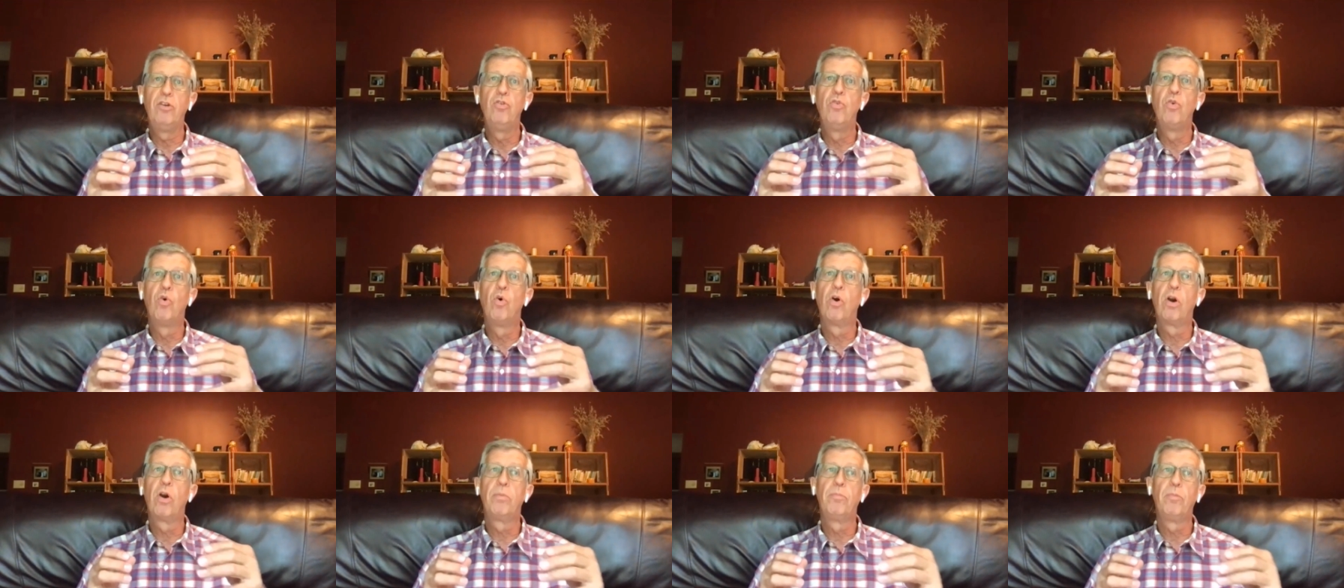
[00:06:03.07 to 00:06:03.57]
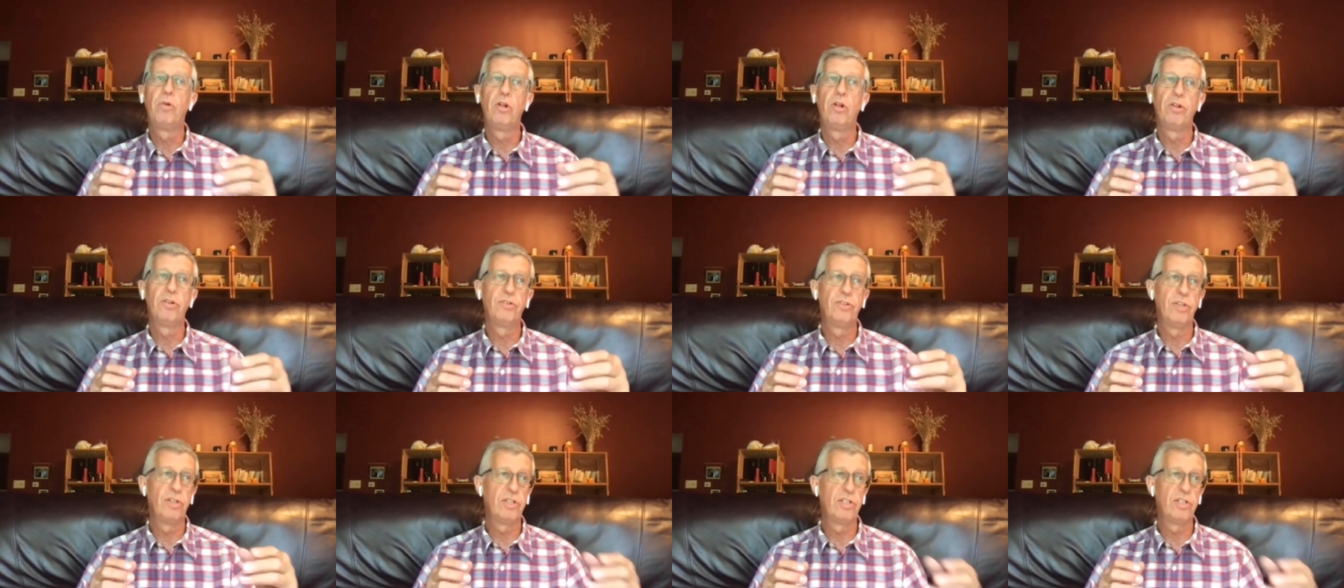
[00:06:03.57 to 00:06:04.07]

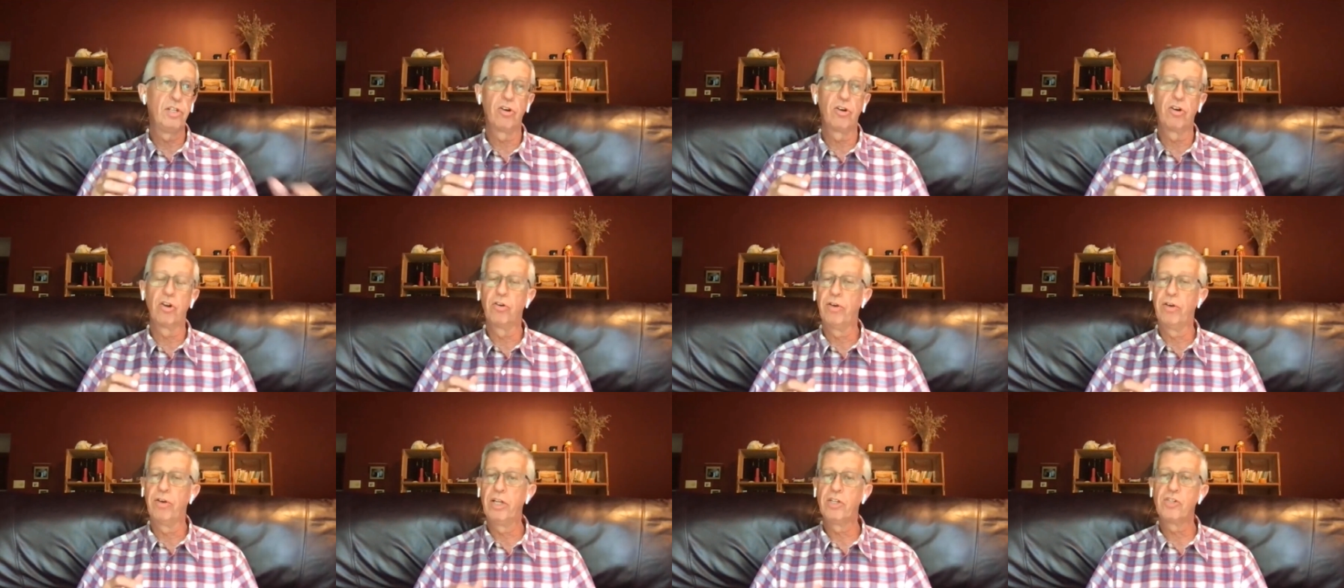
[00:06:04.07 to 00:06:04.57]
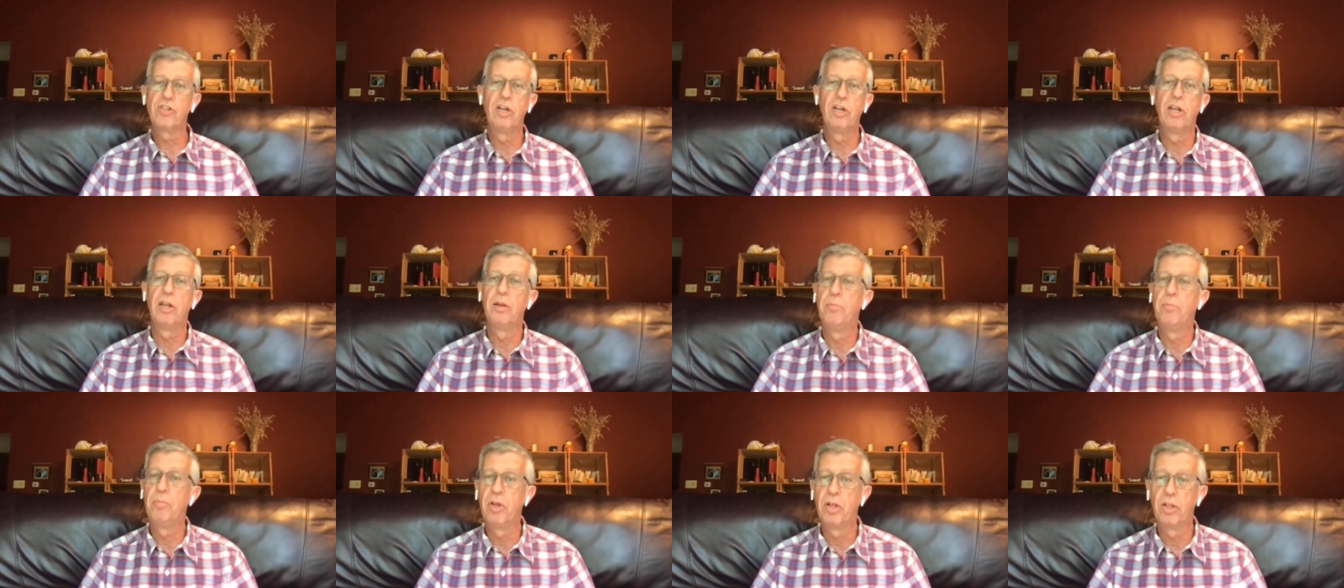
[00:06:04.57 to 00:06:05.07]
normal deterioration
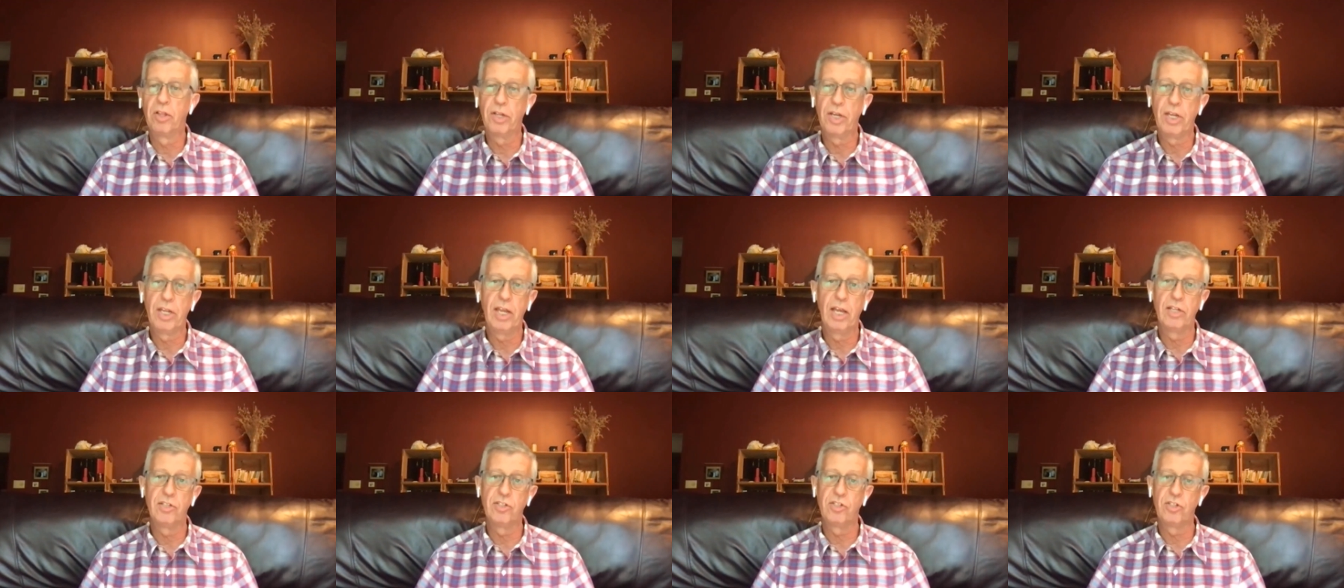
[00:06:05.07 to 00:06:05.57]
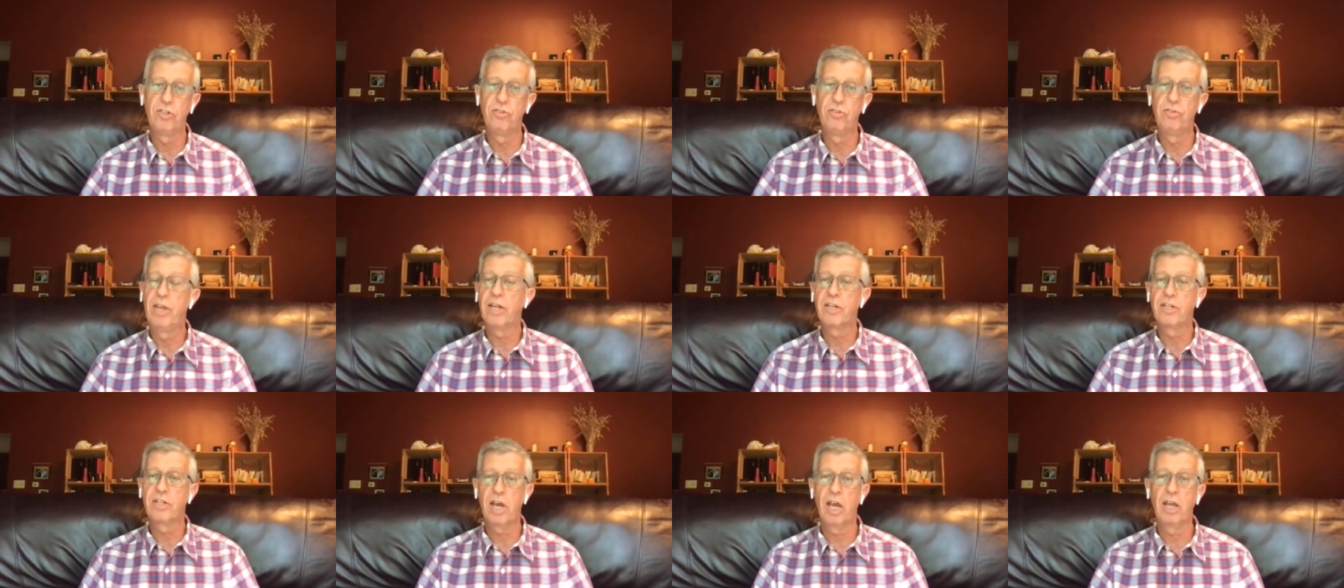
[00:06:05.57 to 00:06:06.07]
in ability as you
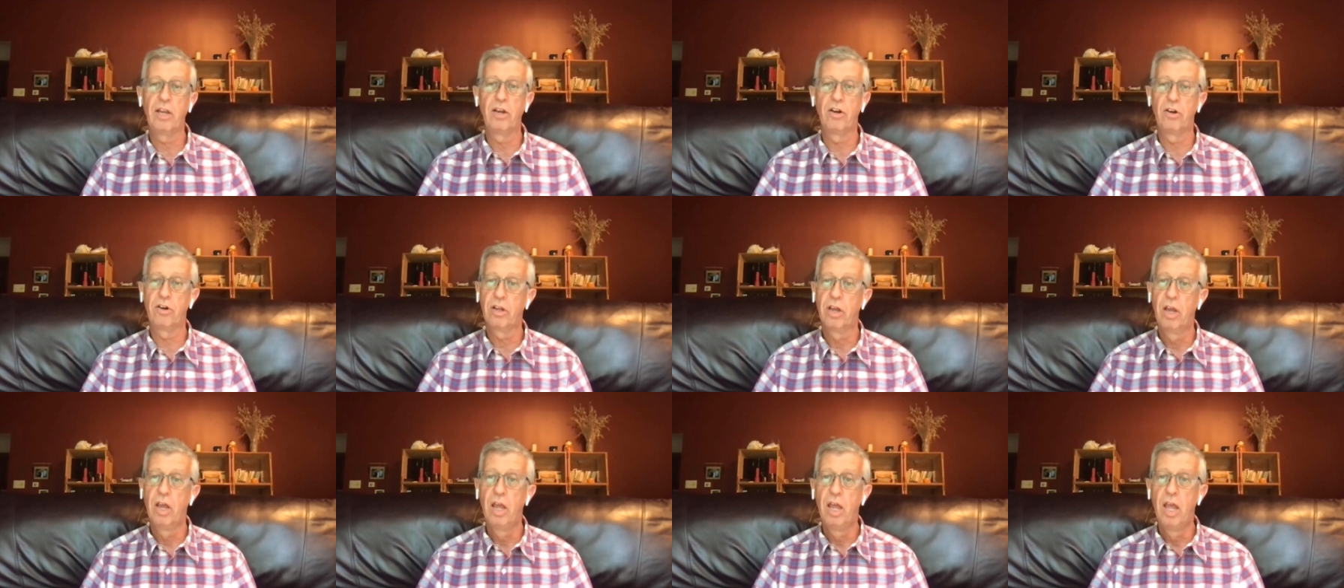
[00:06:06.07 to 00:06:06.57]
get tired.